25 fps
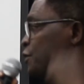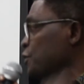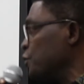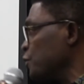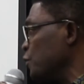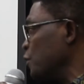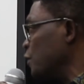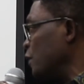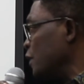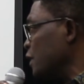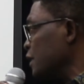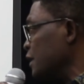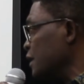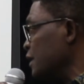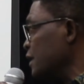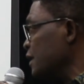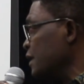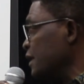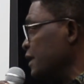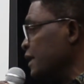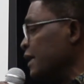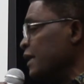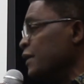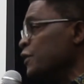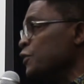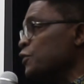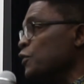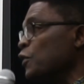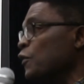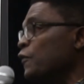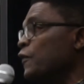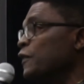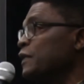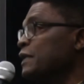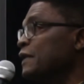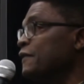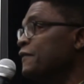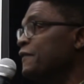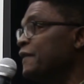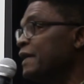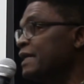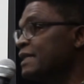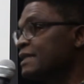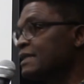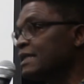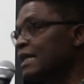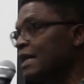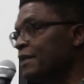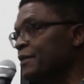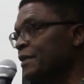and so on. So for the
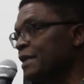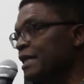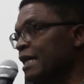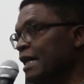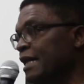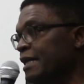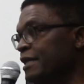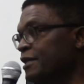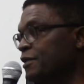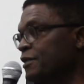first time in our